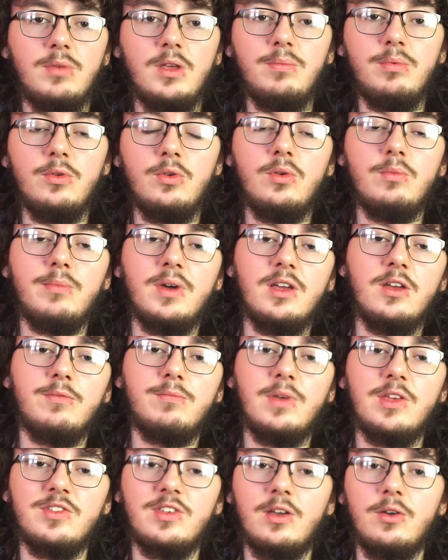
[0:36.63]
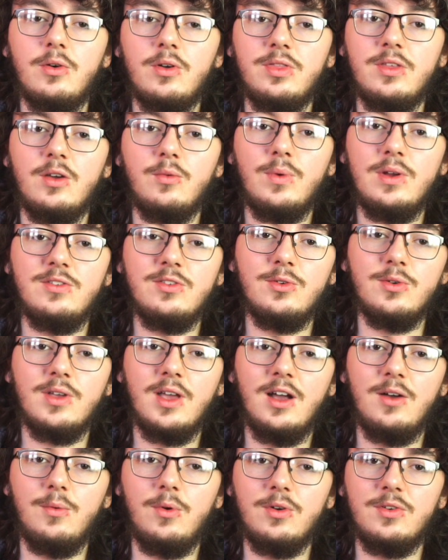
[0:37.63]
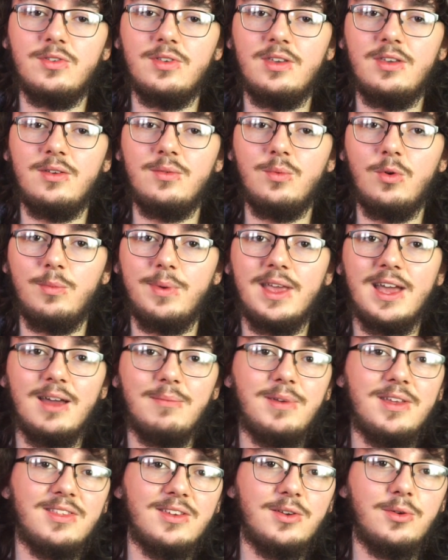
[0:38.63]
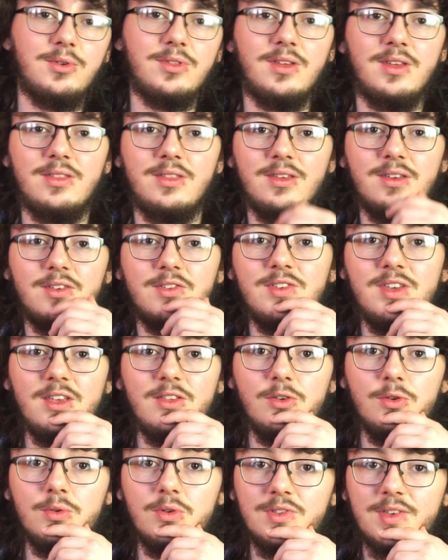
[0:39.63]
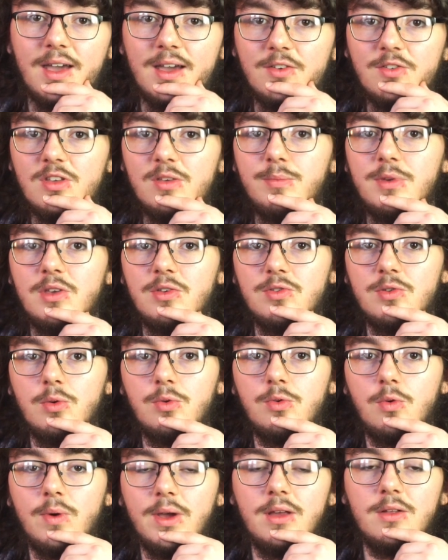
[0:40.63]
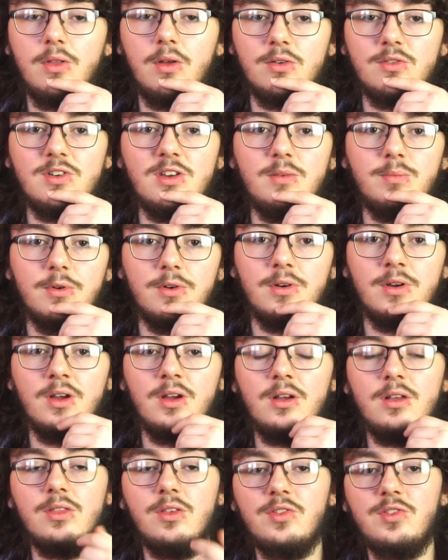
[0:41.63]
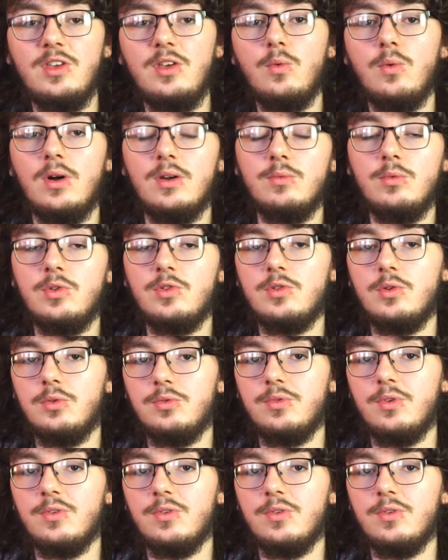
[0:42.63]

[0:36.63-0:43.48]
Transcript: People who might have missed out on the original Catwalk C will be happy to know that the C2 is actually being sold quite a lot cheaper. The C1 was sold